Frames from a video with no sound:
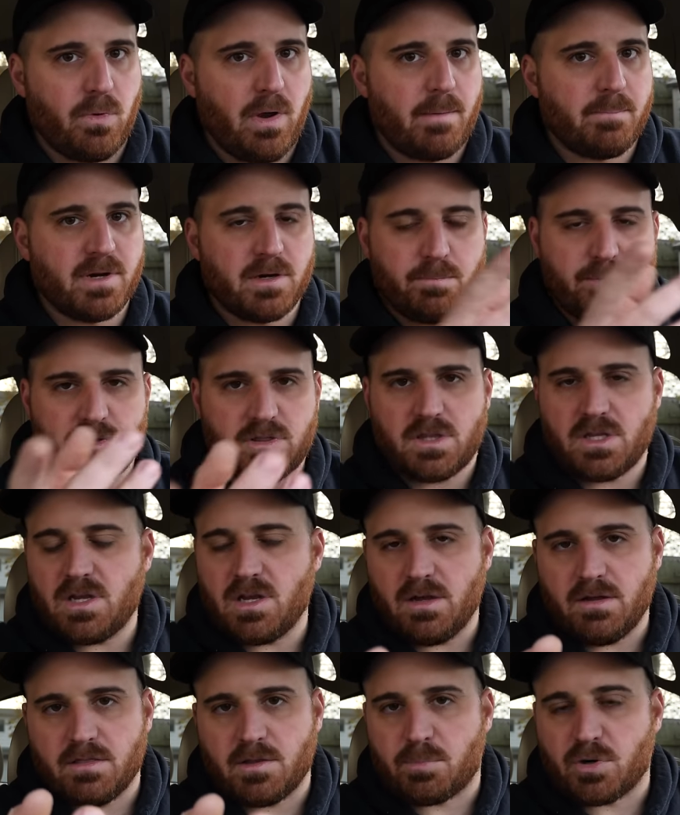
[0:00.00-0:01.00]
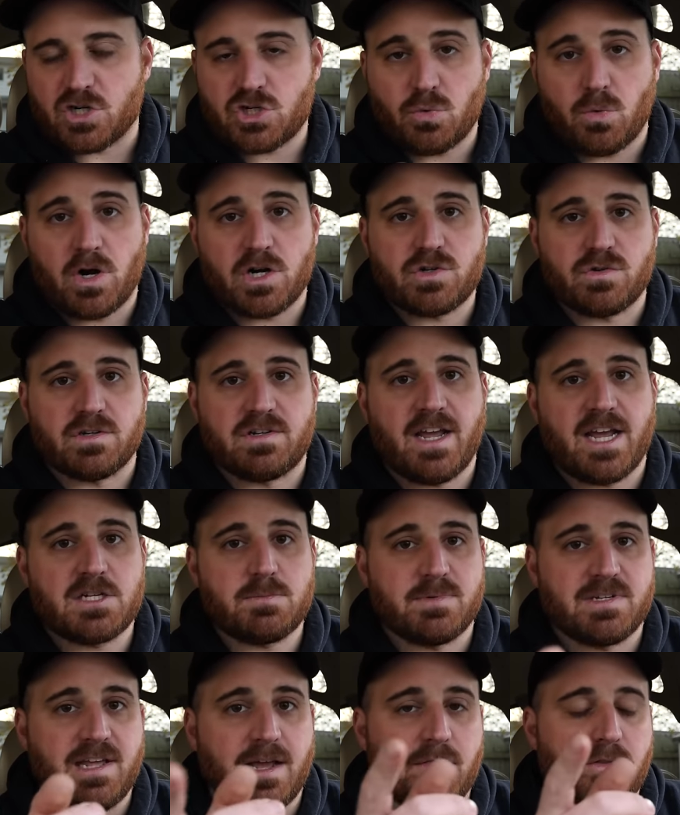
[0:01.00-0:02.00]
I'm gonna put the pressure washer
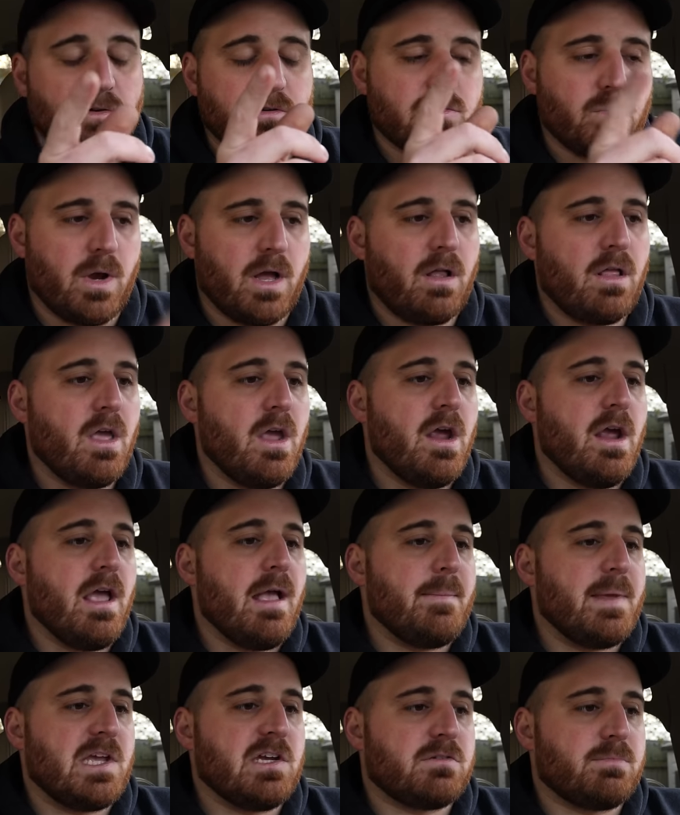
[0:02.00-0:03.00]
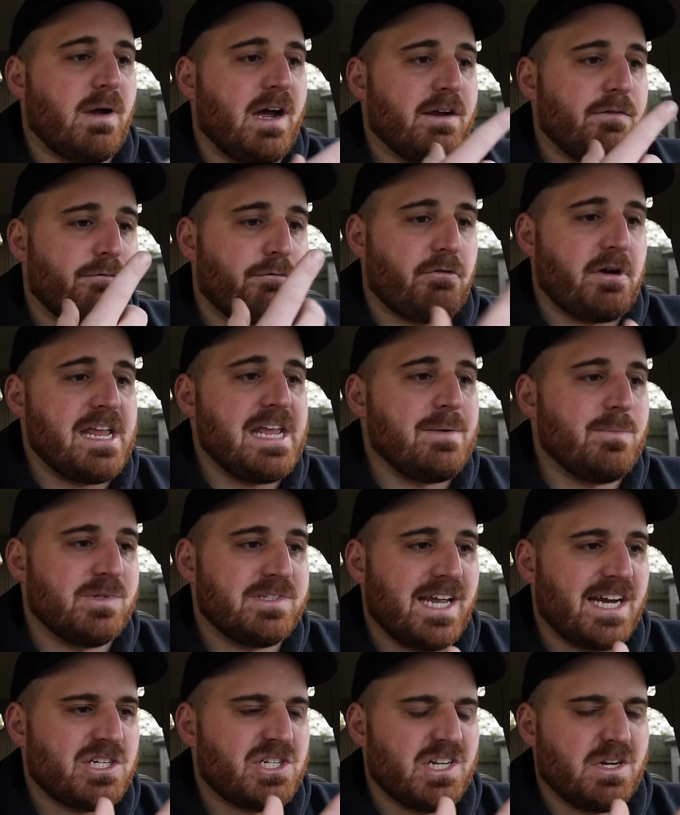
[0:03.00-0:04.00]
attachment down there as well, because my frame
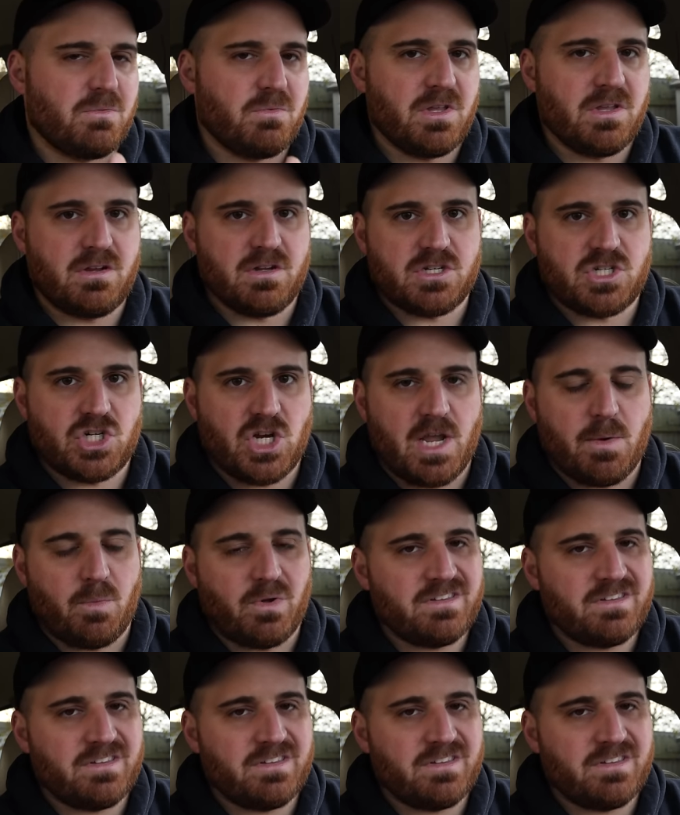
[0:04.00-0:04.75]
was actually in really good shape.